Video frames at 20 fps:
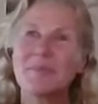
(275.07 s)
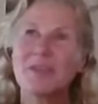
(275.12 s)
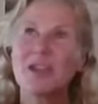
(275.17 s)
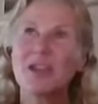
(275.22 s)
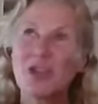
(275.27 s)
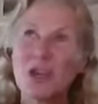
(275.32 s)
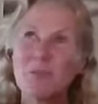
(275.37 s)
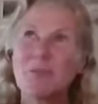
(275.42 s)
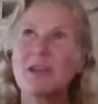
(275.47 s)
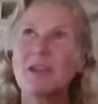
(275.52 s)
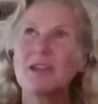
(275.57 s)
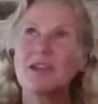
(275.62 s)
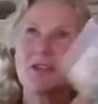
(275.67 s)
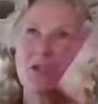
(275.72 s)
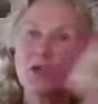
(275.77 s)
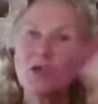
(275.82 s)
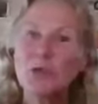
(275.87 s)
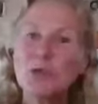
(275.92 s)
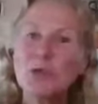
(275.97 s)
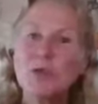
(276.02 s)
it could be
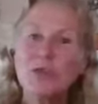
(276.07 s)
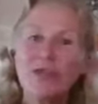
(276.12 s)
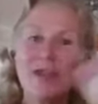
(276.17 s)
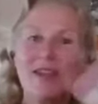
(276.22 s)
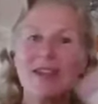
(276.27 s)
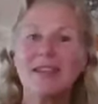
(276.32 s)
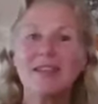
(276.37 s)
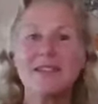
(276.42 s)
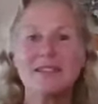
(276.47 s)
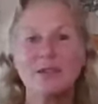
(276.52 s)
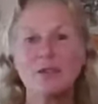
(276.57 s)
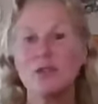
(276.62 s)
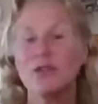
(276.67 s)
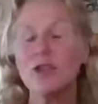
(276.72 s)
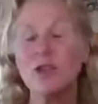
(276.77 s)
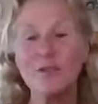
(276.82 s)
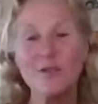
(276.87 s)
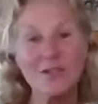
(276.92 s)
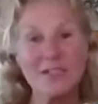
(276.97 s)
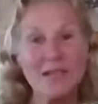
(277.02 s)
two things.
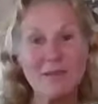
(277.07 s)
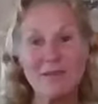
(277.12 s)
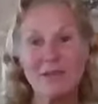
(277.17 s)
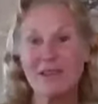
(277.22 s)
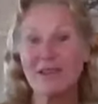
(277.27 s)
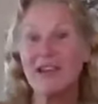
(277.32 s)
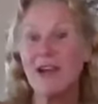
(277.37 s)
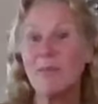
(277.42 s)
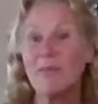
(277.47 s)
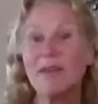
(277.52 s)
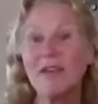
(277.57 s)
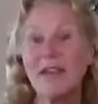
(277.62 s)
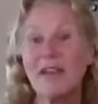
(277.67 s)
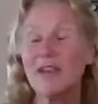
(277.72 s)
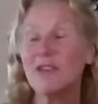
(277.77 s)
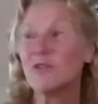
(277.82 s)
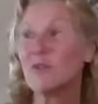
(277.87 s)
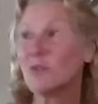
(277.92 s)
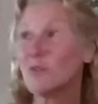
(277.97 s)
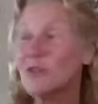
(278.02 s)
Look for something coming
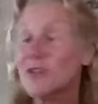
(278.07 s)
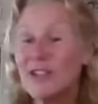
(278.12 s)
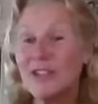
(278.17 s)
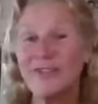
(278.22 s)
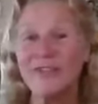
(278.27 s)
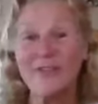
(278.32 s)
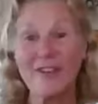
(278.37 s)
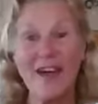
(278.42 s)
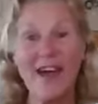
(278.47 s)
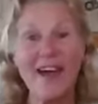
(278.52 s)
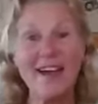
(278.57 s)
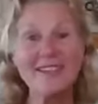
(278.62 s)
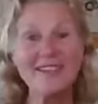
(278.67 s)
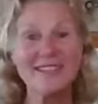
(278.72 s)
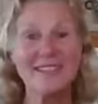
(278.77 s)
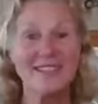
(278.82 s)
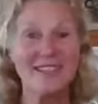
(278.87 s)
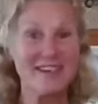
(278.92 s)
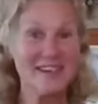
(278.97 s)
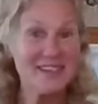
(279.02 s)
in really
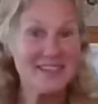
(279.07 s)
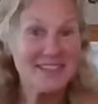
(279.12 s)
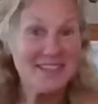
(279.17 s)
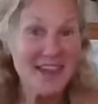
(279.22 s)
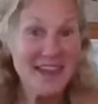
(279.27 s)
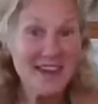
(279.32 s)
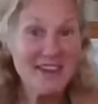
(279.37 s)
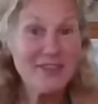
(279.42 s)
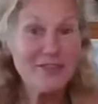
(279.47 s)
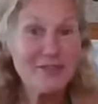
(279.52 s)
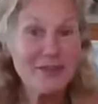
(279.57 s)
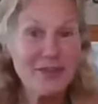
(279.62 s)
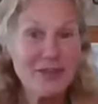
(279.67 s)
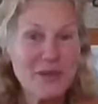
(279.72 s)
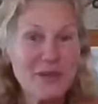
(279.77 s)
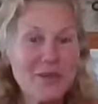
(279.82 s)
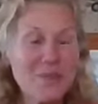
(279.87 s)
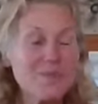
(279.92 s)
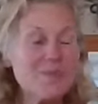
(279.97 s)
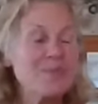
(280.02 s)
fast and exciting for
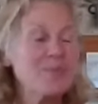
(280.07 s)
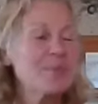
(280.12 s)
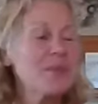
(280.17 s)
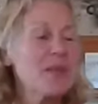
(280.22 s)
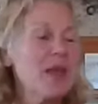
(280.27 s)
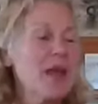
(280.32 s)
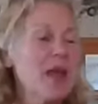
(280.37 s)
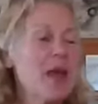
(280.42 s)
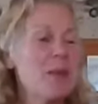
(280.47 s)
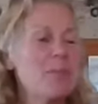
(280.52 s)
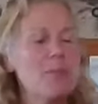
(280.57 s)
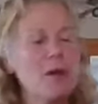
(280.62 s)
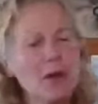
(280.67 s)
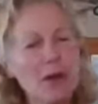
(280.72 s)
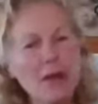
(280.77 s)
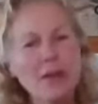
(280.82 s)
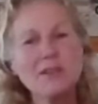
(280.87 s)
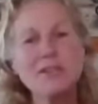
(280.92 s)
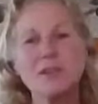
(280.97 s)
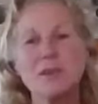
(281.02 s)
you, but
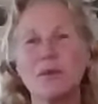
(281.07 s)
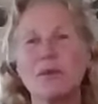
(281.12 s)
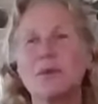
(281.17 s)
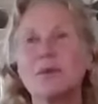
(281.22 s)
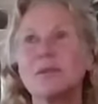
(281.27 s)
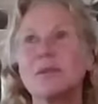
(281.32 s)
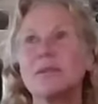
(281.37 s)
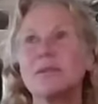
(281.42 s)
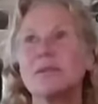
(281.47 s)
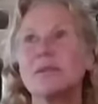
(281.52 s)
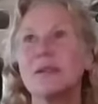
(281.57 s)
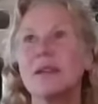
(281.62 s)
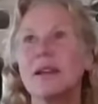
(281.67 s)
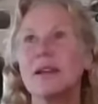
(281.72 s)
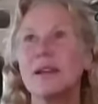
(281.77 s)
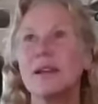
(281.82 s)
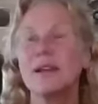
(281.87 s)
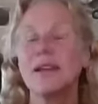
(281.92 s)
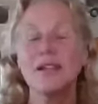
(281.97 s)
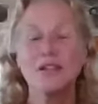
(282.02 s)
also
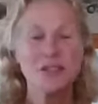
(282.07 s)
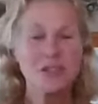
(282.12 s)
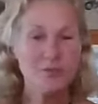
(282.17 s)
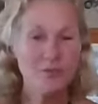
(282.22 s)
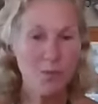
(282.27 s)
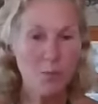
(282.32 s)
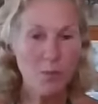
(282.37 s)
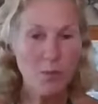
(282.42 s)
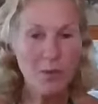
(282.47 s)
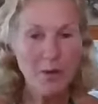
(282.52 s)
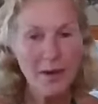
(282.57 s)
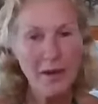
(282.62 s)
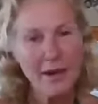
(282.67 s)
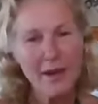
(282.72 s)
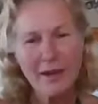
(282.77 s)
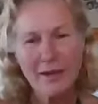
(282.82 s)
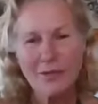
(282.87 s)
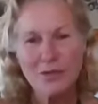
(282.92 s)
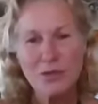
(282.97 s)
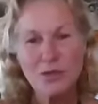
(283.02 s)
it's a
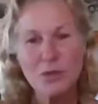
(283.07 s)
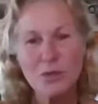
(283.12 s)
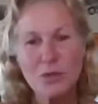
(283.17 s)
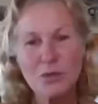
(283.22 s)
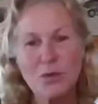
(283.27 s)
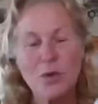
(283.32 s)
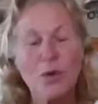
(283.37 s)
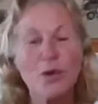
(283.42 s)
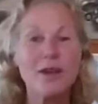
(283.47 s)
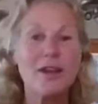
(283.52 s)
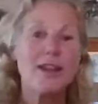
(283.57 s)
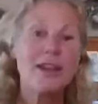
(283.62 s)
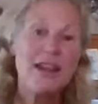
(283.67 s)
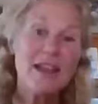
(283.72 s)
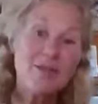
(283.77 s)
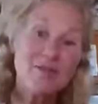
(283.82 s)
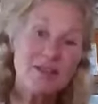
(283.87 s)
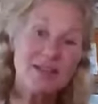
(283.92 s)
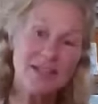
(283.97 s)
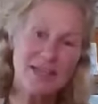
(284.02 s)
warning to, or an
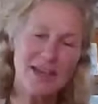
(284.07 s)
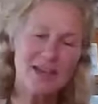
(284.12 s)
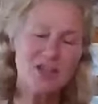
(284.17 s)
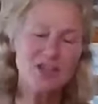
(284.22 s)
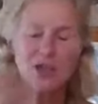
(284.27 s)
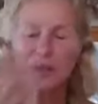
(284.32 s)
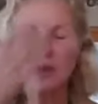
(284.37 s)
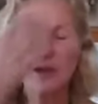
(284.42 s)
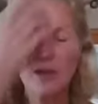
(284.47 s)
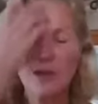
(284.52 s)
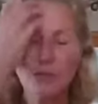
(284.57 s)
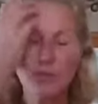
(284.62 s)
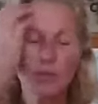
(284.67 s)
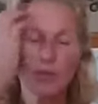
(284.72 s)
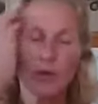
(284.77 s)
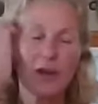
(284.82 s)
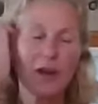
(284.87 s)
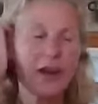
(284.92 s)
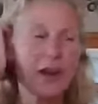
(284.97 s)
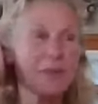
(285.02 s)
invitation, not a
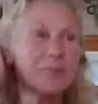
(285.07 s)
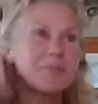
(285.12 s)
warning.